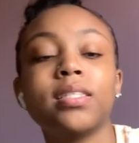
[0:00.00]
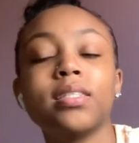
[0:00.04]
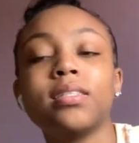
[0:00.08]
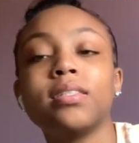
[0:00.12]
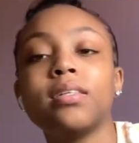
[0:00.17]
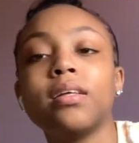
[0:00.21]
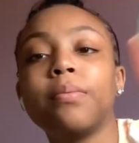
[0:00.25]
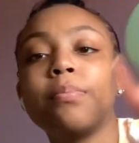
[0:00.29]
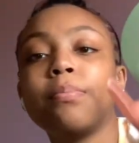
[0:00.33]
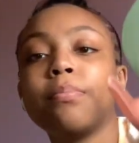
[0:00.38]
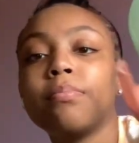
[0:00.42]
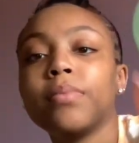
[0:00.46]
is
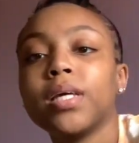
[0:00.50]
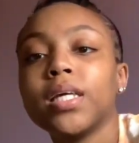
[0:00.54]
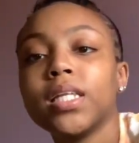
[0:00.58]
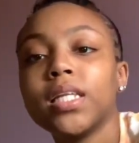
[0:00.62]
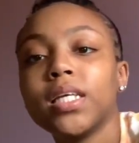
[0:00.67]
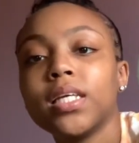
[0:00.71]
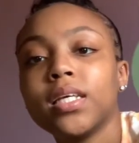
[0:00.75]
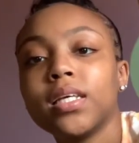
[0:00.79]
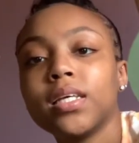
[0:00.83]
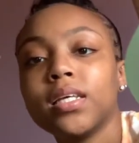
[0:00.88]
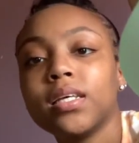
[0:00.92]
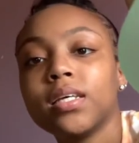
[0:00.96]
a
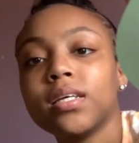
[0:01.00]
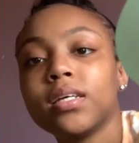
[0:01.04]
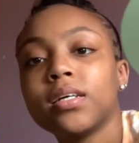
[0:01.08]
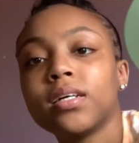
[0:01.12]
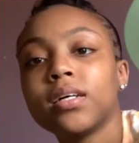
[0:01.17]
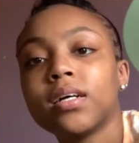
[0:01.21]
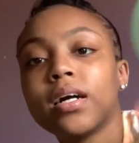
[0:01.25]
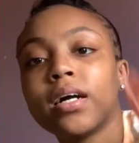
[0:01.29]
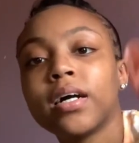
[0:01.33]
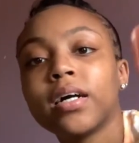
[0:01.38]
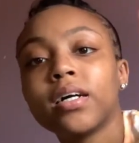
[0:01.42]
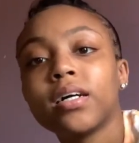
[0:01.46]
mini
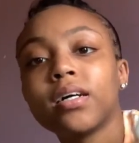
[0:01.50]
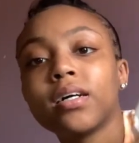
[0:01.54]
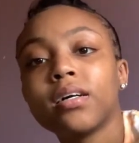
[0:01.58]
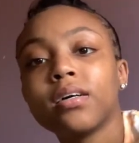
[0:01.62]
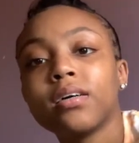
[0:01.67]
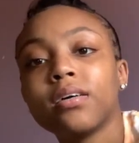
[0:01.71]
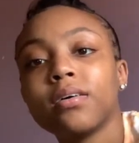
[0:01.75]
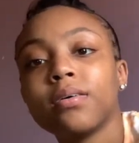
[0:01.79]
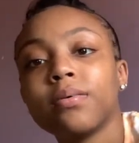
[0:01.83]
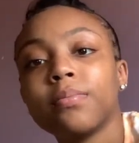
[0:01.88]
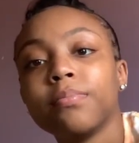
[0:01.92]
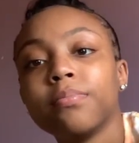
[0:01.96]

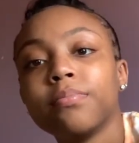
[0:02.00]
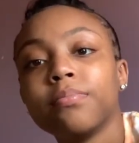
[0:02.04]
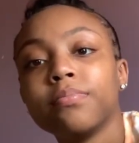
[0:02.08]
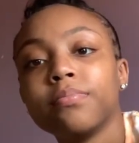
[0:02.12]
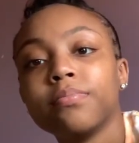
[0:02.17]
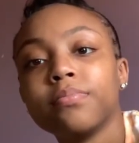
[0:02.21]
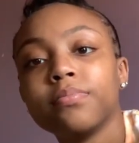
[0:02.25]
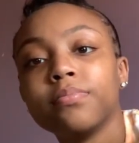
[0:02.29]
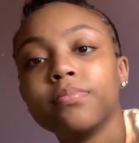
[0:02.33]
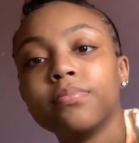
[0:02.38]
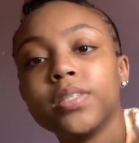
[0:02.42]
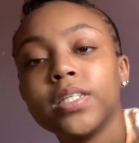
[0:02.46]

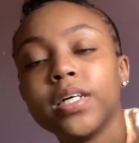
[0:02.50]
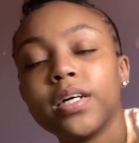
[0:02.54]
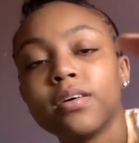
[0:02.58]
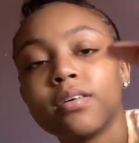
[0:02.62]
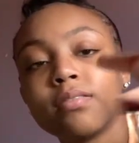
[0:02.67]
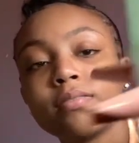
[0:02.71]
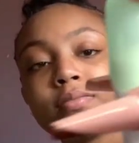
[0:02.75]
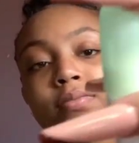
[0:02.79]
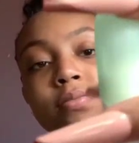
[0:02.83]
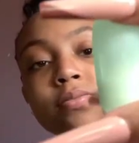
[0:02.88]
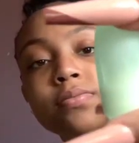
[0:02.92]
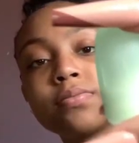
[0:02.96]

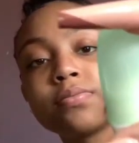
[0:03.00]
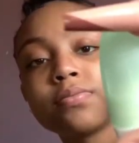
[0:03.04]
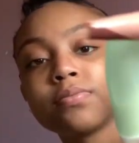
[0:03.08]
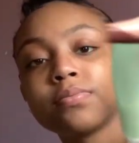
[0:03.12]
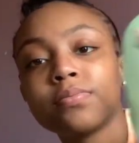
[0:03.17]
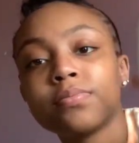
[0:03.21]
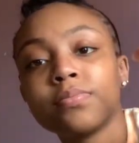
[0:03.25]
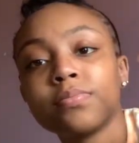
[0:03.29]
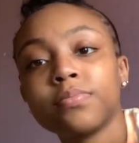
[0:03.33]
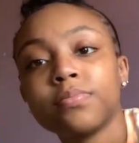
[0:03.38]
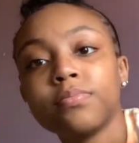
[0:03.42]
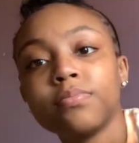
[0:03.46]
Dove
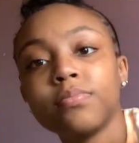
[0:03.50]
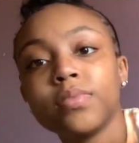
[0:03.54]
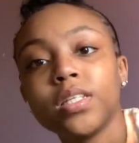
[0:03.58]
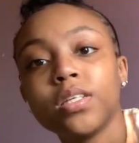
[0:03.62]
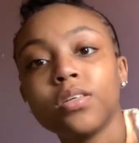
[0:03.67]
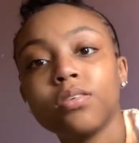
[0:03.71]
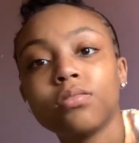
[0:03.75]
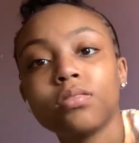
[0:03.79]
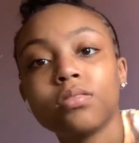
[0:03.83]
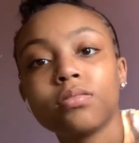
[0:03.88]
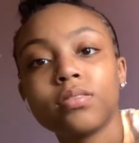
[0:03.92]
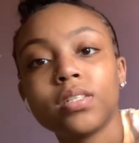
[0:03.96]

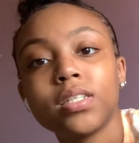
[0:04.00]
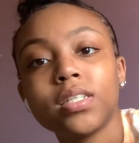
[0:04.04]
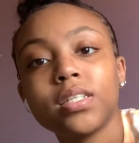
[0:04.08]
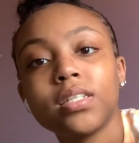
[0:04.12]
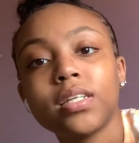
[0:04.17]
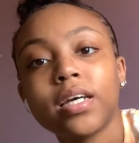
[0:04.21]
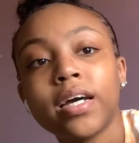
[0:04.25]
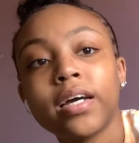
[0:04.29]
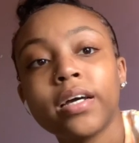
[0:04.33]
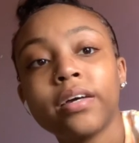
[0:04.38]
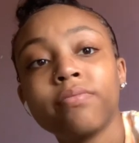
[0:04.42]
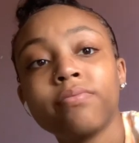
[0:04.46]
deodorant.
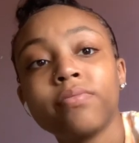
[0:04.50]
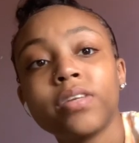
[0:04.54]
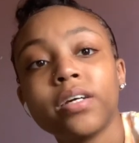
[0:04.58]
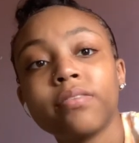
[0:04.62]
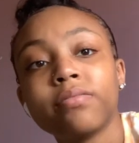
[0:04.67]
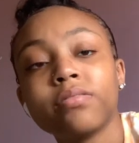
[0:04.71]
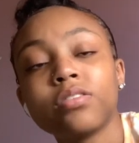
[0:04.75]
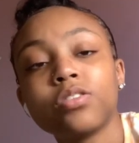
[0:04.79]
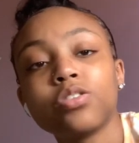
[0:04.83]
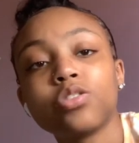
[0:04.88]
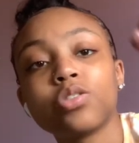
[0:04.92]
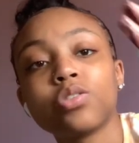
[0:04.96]
I've
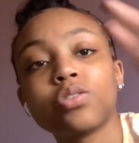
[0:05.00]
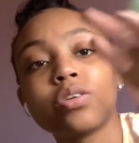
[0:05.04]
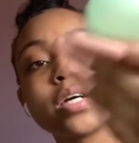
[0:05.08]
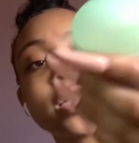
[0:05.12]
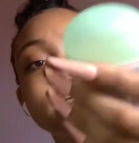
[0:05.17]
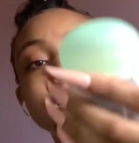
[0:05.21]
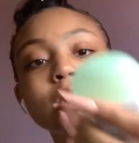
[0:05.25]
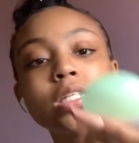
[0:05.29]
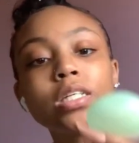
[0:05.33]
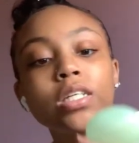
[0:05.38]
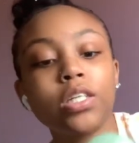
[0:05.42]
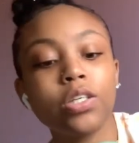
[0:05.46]
never
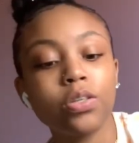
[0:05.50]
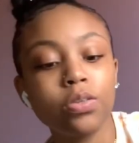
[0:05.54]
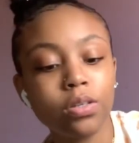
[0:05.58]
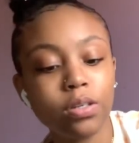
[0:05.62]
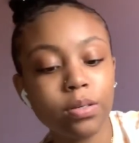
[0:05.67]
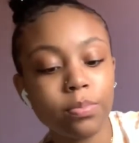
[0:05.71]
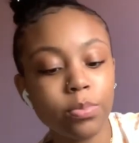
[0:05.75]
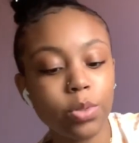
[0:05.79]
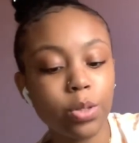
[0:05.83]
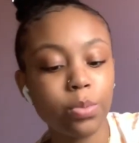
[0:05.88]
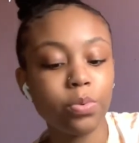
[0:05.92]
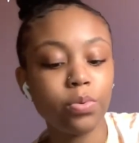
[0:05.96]
tried the
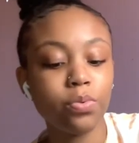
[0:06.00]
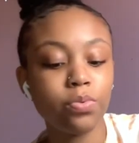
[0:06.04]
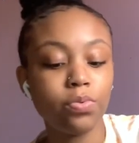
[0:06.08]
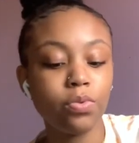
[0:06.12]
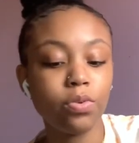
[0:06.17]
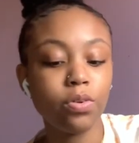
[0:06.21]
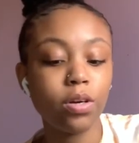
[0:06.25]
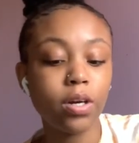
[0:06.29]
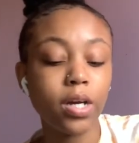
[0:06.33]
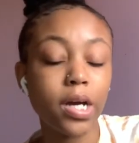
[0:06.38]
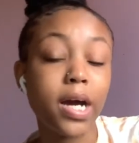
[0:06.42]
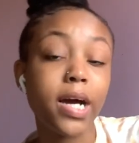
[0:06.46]
cucumber
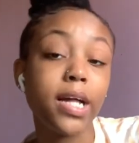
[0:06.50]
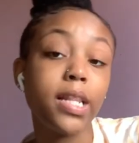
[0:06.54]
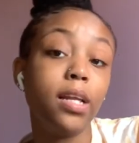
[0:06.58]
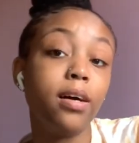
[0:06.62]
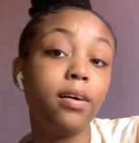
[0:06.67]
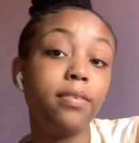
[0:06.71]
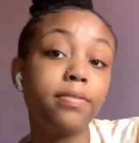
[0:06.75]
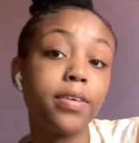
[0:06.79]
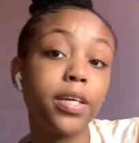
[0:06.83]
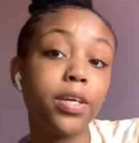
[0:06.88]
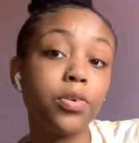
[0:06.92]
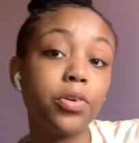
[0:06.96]
before. I
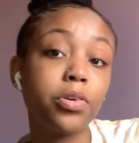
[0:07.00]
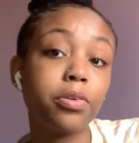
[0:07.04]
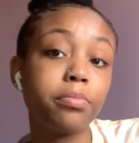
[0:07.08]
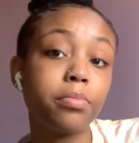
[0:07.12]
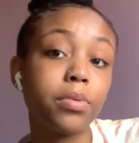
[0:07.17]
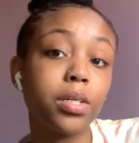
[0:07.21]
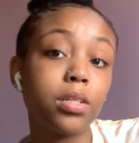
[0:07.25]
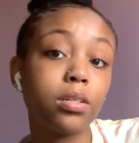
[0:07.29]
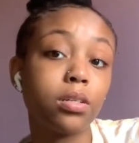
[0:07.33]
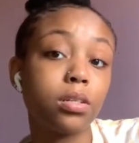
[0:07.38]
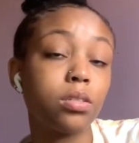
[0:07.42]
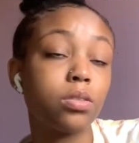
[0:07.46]
love
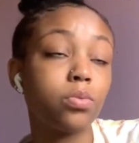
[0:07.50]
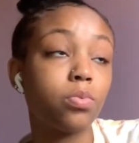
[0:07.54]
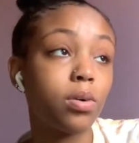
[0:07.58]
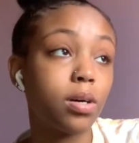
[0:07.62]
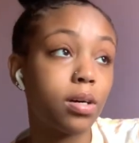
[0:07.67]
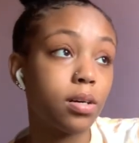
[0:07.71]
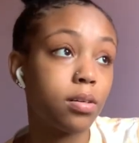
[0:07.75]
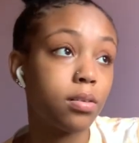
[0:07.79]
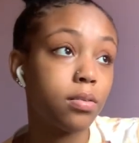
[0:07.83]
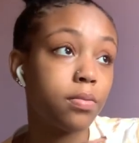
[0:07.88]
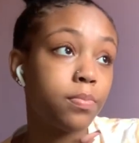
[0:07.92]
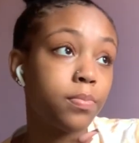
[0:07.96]
cucumbers as
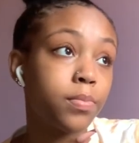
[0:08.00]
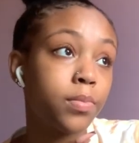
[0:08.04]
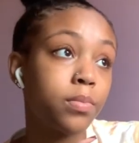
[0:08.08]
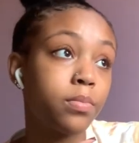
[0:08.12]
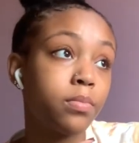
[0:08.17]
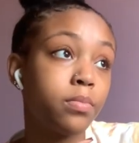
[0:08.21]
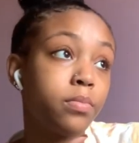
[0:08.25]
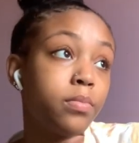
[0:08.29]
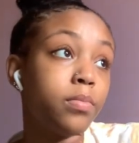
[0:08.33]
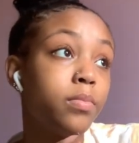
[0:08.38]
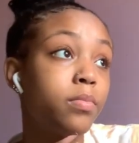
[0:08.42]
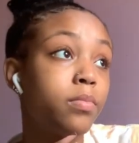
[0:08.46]
well.
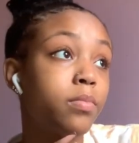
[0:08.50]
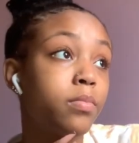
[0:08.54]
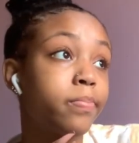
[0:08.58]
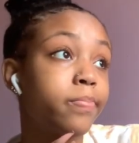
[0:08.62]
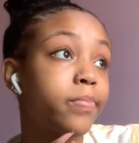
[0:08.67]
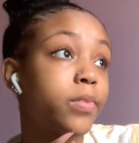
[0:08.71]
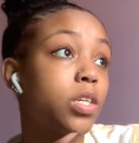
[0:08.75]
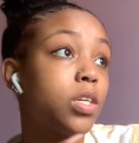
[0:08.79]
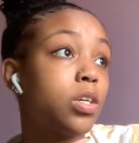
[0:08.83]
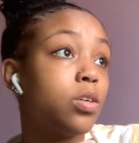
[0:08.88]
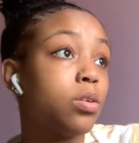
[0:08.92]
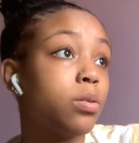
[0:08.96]

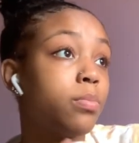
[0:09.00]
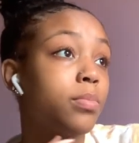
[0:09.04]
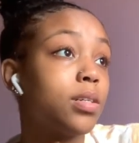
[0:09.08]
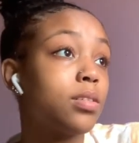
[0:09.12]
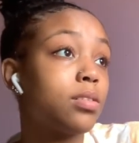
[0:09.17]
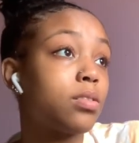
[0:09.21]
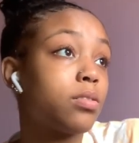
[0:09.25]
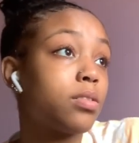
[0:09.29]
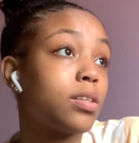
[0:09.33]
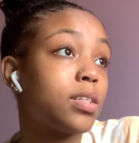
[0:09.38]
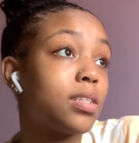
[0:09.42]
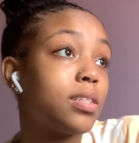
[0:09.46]
Cucumbers
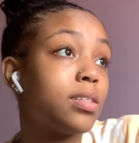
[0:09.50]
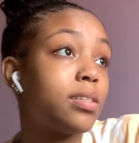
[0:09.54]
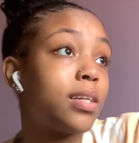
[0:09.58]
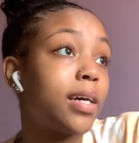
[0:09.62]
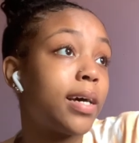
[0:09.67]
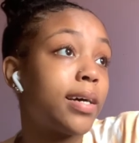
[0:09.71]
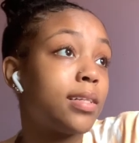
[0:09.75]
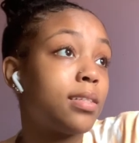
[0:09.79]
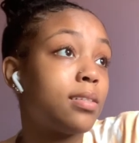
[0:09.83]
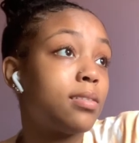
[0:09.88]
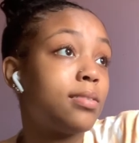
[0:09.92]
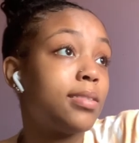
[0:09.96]
are a
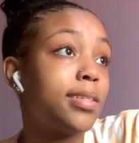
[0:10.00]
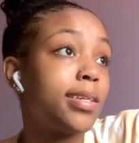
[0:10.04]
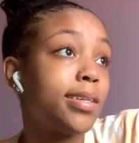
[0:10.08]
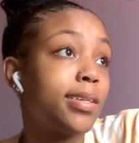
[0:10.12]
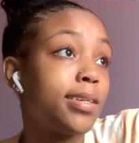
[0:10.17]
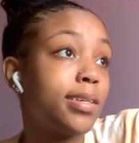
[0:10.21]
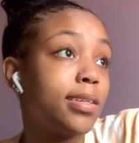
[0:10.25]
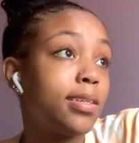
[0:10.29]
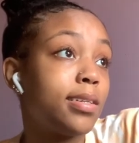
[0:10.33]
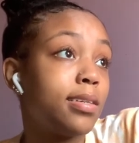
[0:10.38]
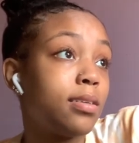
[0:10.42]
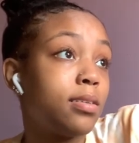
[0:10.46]

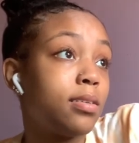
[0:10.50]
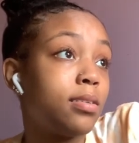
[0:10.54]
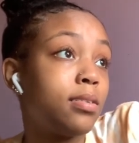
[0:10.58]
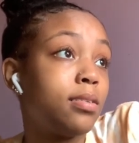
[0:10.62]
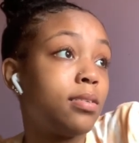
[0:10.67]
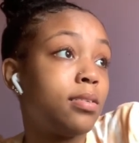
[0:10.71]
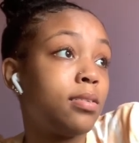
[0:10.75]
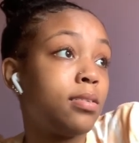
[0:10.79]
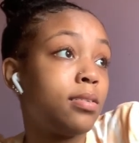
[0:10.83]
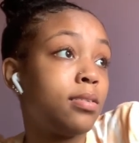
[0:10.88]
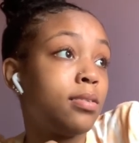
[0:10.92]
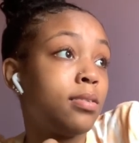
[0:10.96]
talented
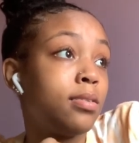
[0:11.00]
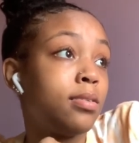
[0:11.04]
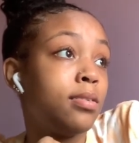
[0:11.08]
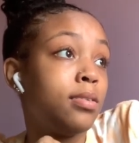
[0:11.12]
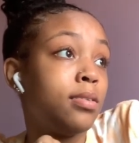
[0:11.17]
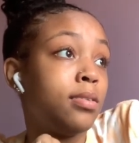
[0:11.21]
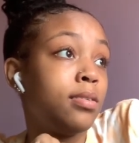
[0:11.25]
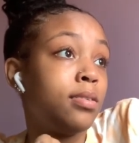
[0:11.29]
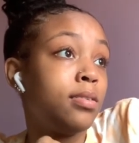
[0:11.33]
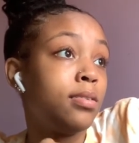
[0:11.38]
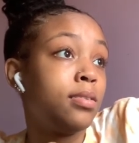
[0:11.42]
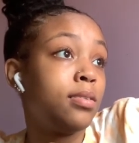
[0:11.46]

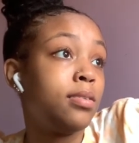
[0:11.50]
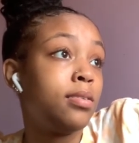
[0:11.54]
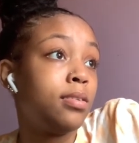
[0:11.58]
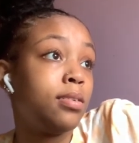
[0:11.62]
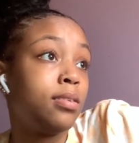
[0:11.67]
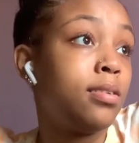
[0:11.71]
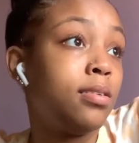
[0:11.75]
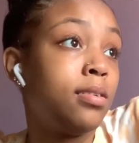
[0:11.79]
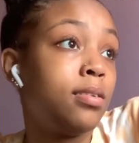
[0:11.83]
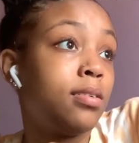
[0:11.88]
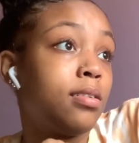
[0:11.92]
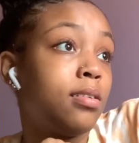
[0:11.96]

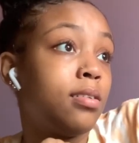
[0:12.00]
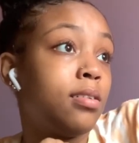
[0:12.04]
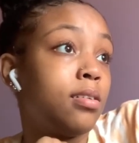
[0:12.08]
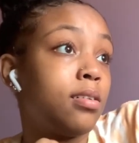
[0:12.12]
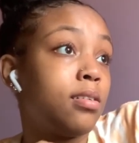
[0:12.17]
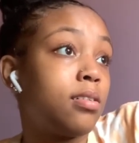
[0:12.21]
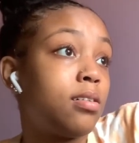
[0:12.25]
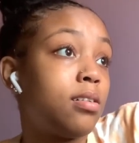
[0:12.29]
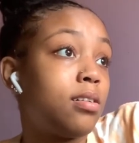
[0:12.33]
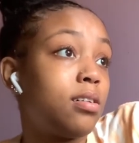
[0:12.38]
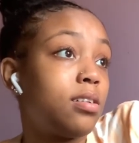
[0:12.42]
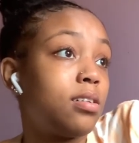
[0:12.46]

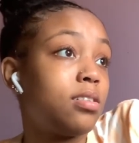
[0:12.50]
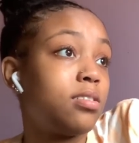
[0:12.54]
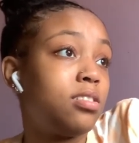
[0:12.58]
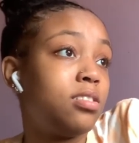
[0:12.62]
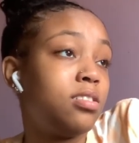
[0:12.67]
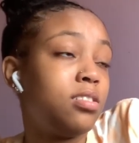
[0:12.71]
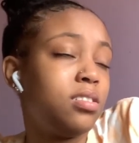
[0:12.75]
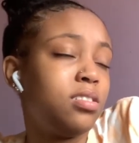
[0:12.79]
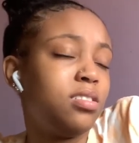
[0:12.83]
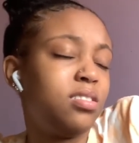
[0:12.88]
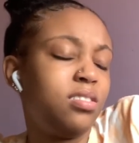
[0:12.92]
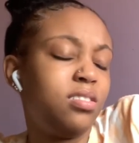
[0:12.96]

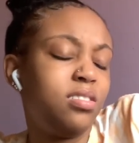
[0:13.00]
concoction.